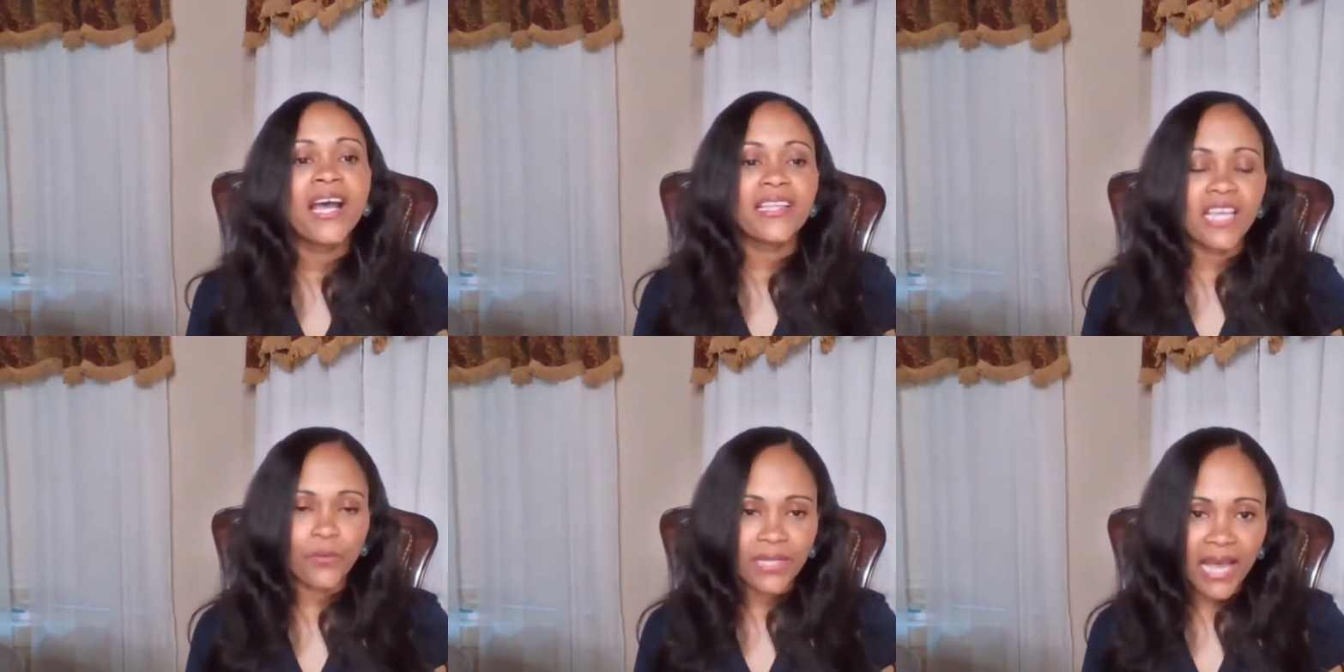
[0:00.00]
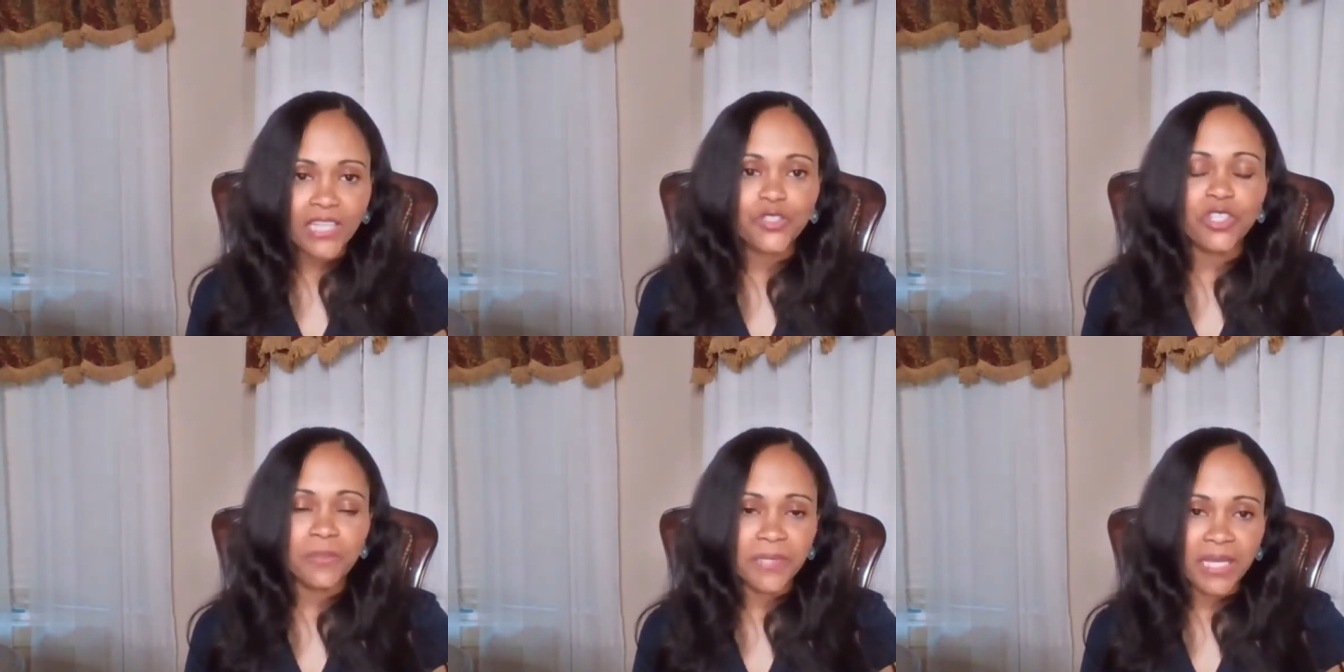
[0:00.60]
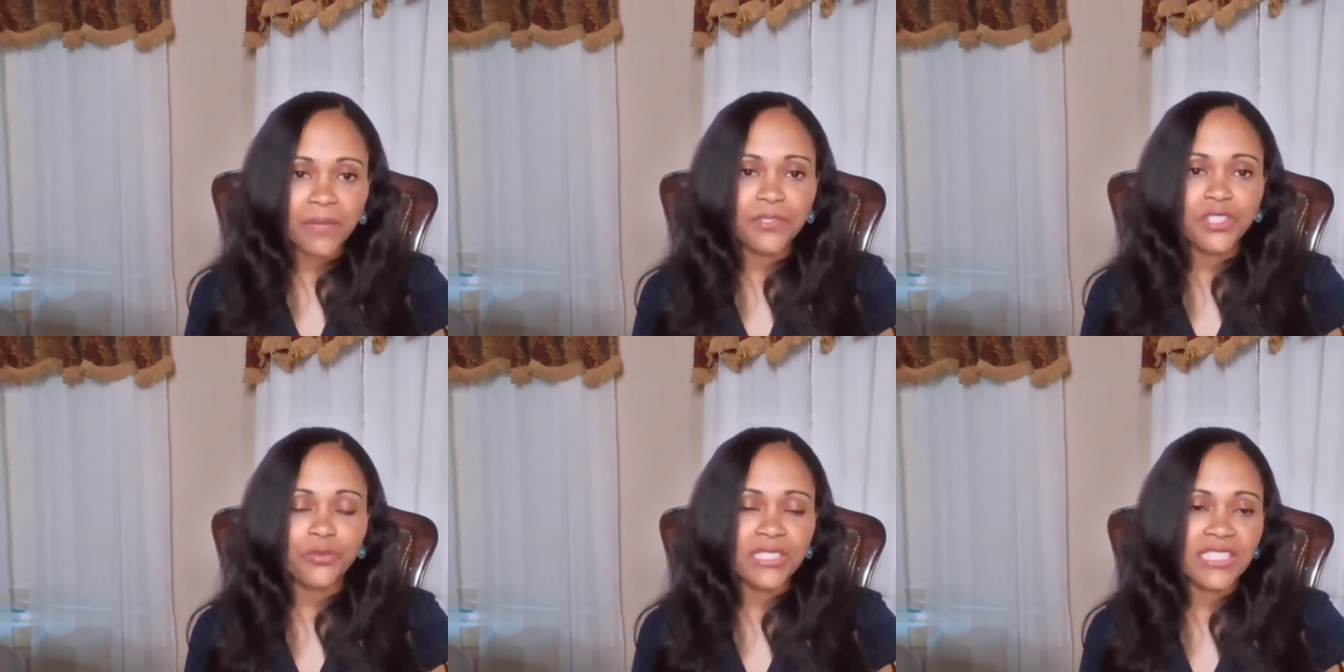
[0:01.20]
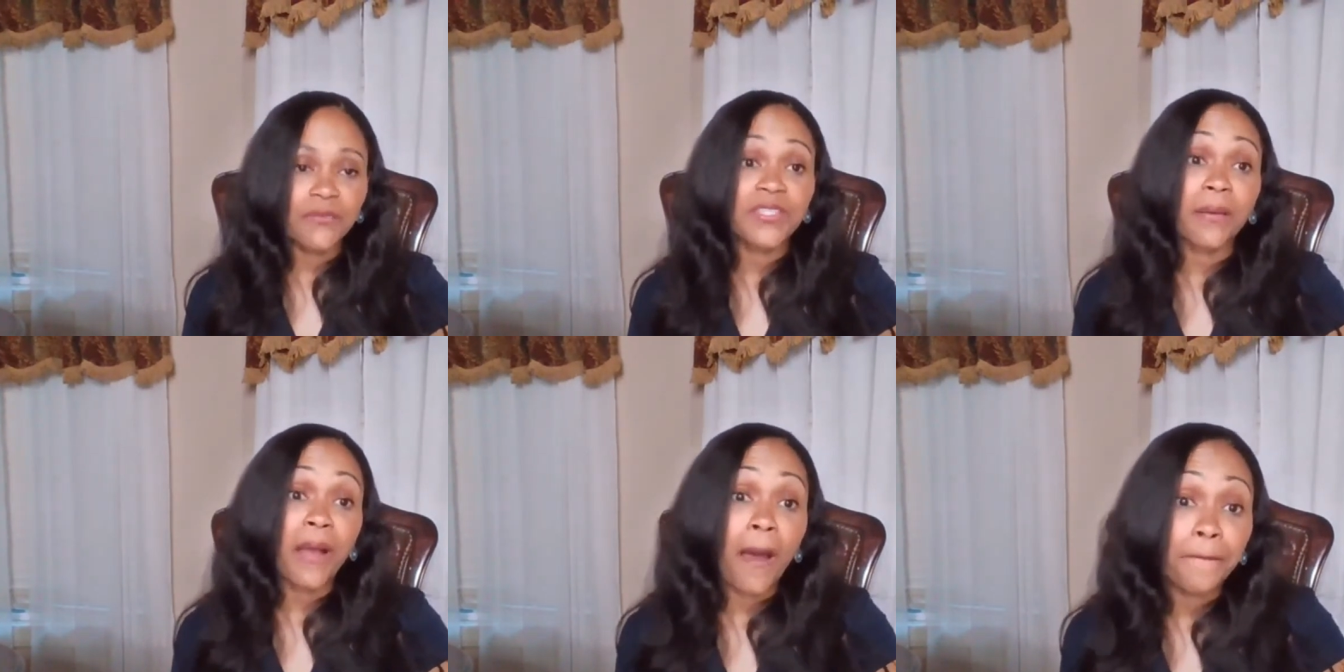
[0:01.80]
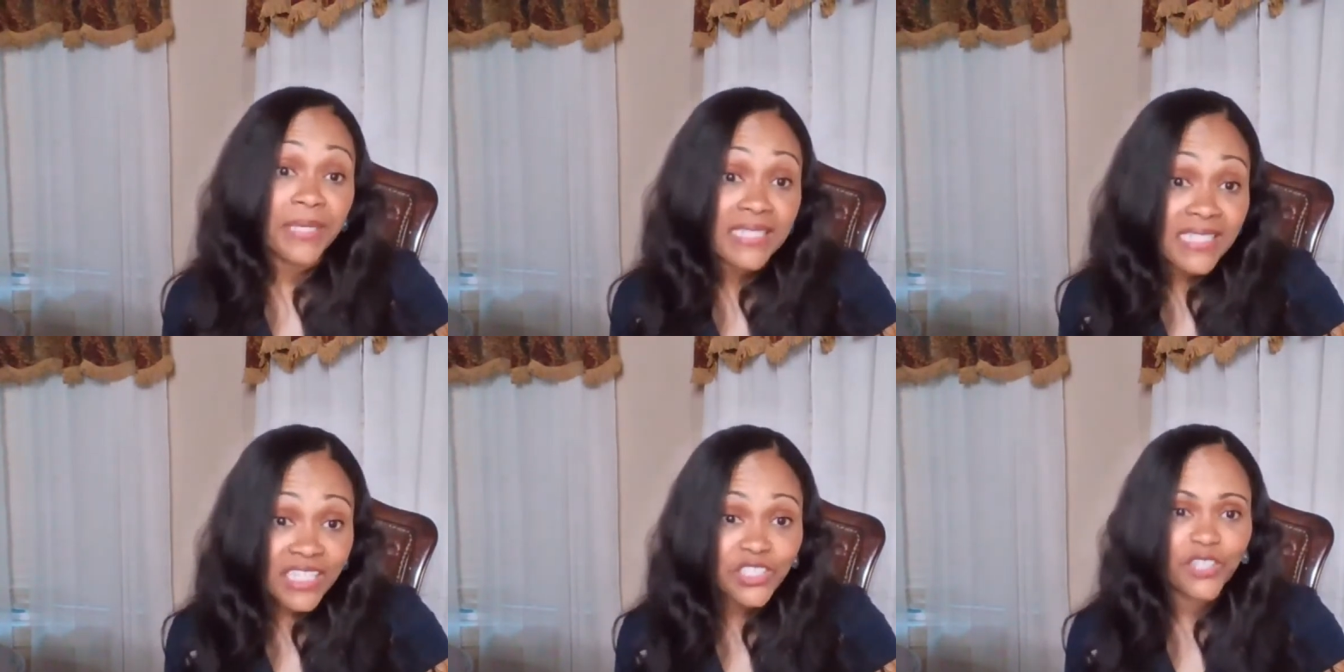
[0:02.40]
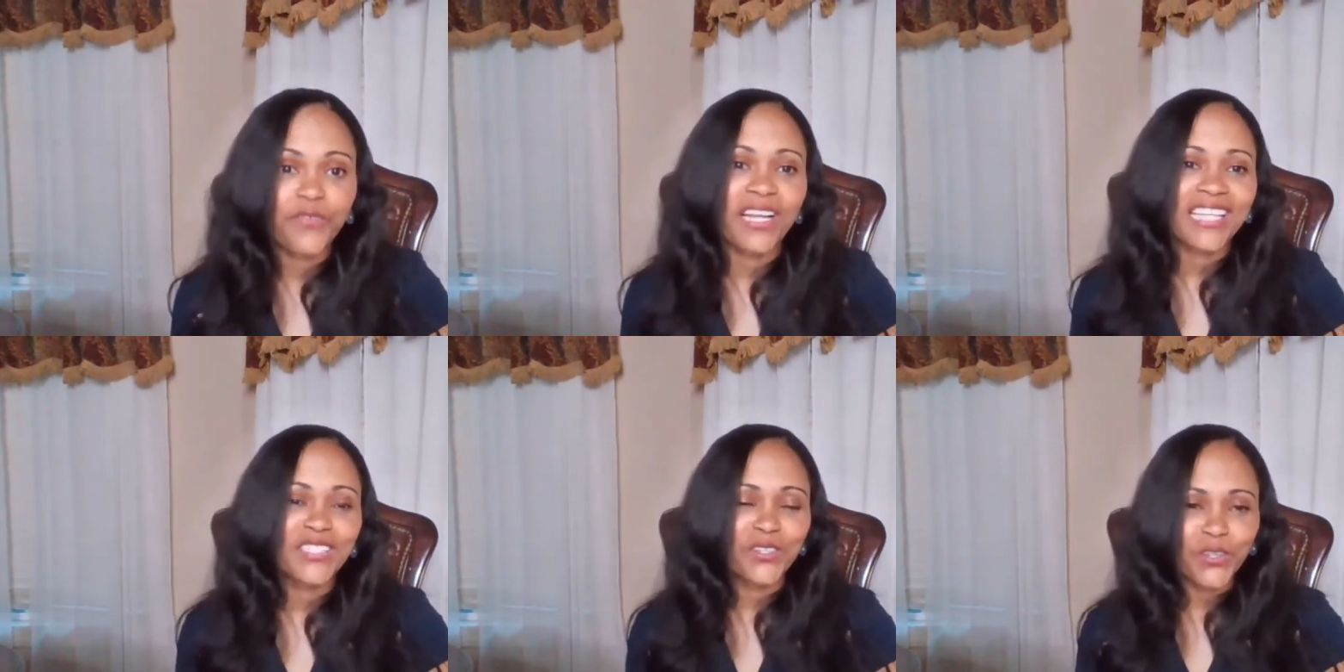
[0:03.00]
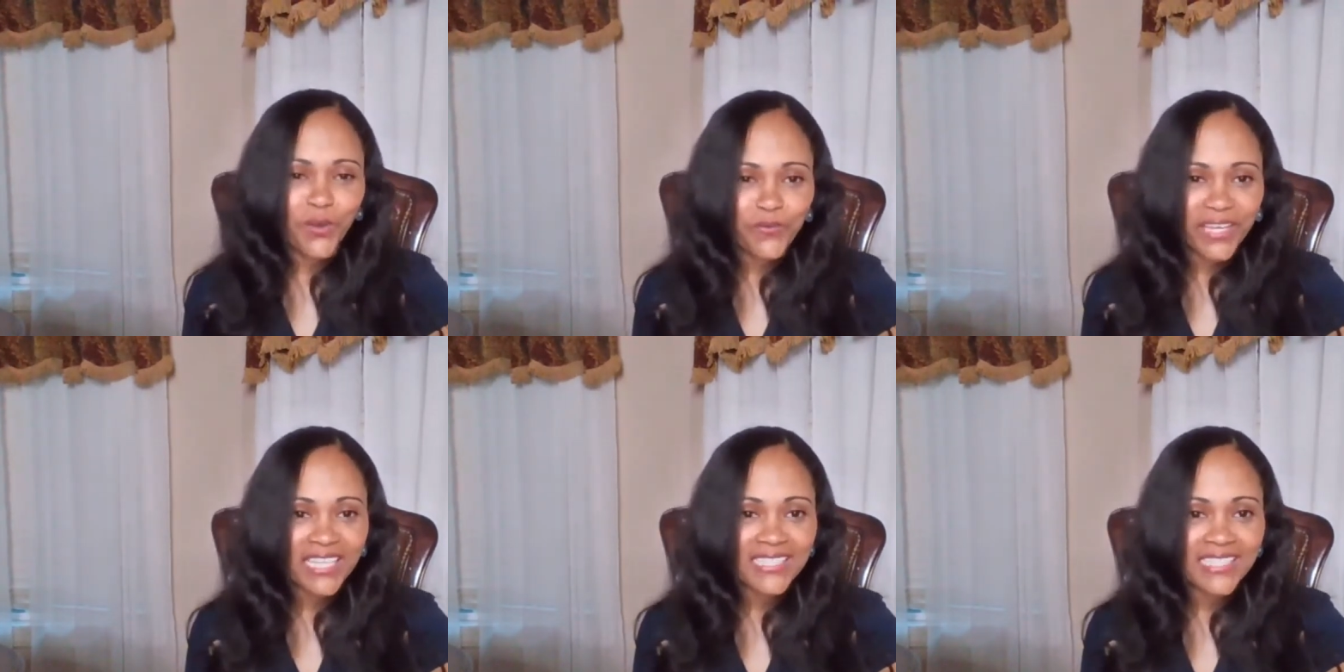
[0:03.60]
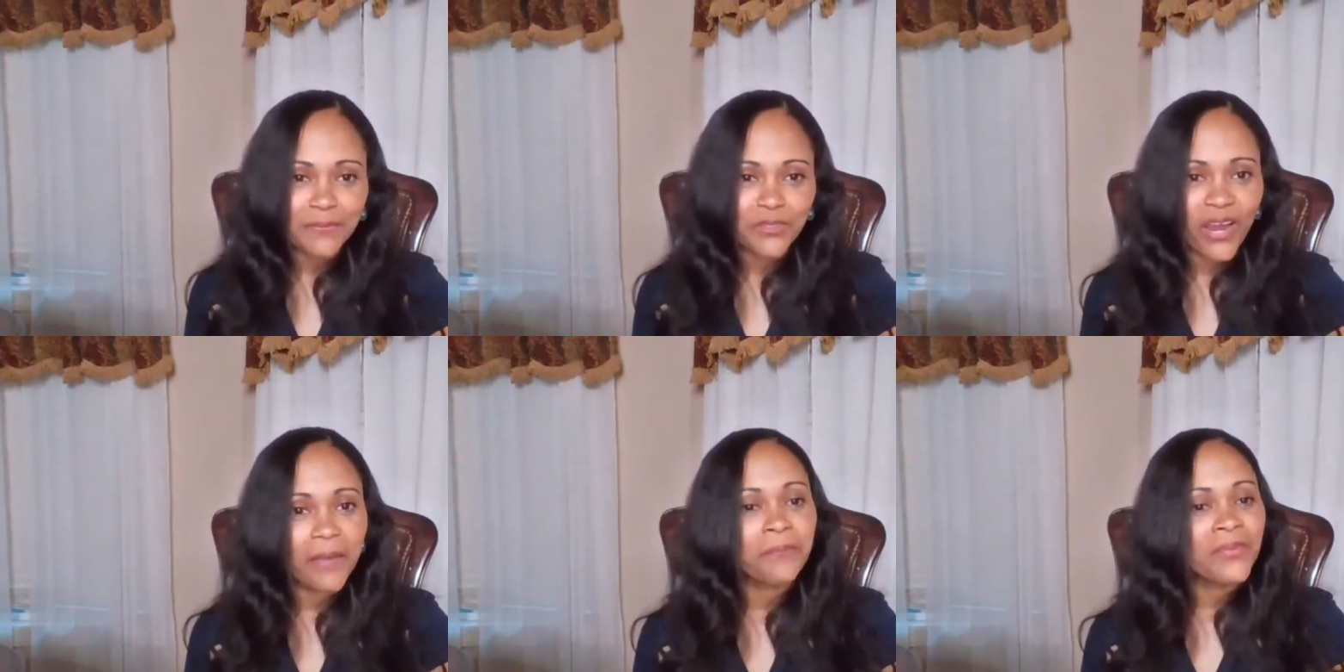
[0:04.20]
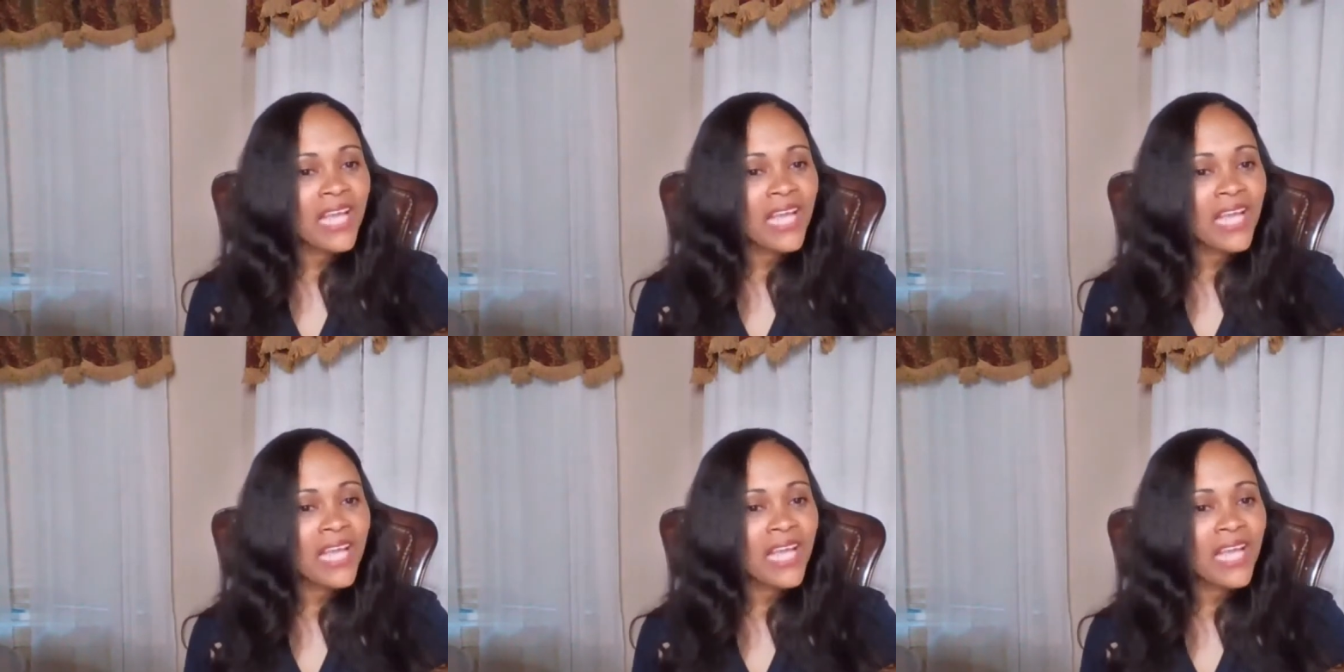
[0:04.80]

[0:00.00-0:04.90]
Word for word: they will actually be able to receive some compensation for that. So don't forget to subscribe.